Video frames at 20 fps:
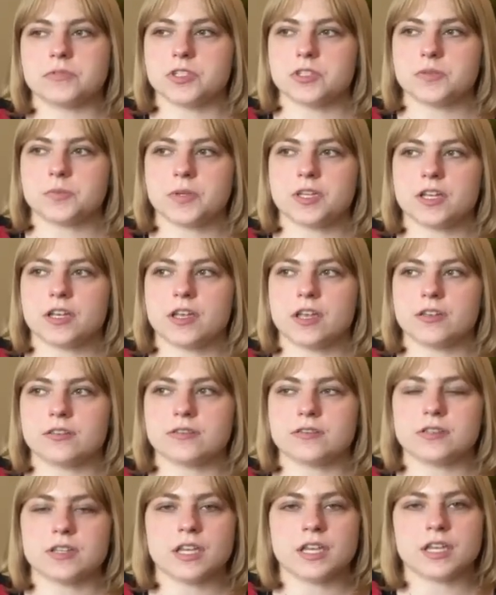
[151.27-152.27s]
just
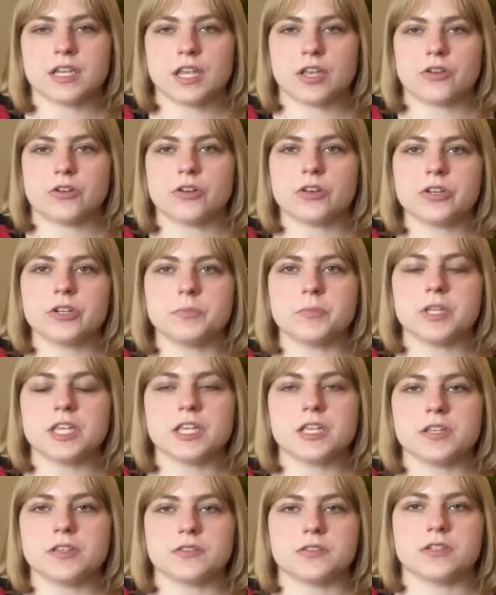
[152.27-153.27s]
because it could be
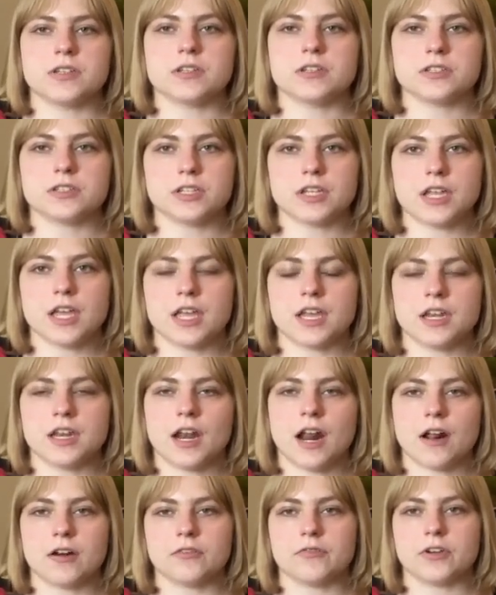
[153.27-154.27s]
easier to get in
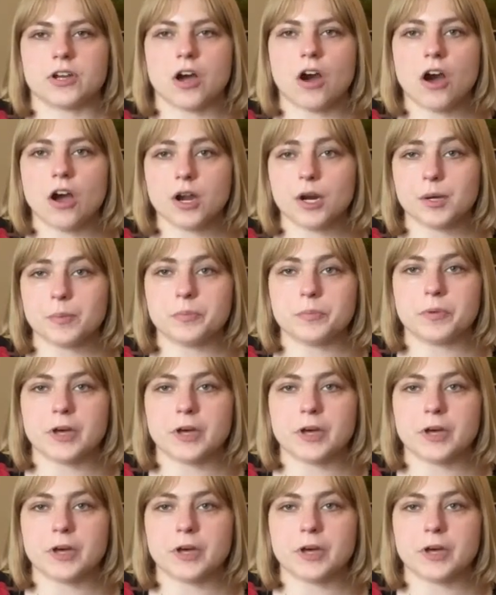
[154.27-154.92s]
and out of a car,